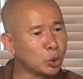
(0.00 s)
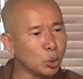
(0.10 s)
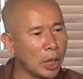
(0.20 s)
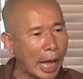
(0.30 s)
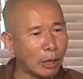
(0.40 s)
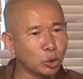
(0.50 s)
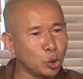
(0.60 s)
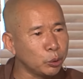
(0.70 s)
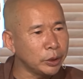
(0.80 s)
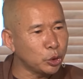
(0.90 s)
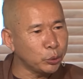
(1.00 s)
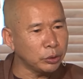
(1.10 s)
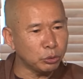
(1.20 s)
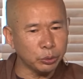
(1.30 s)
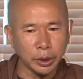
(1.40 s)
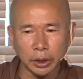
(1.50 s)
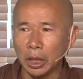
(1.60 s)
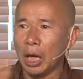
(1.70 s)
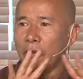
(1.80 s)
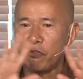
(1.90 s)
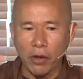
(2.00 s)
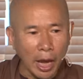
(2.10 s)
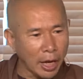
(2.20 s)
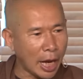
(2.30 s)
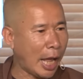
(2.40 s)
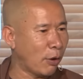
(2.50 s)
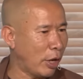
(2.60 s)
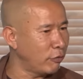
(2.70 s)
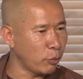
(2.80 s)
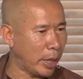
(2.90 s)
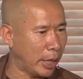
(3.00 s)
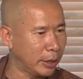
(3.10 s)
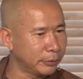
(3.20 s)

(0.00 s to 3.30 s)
Too loud, tiggy, tiggy, tiggy, very loud everywhere.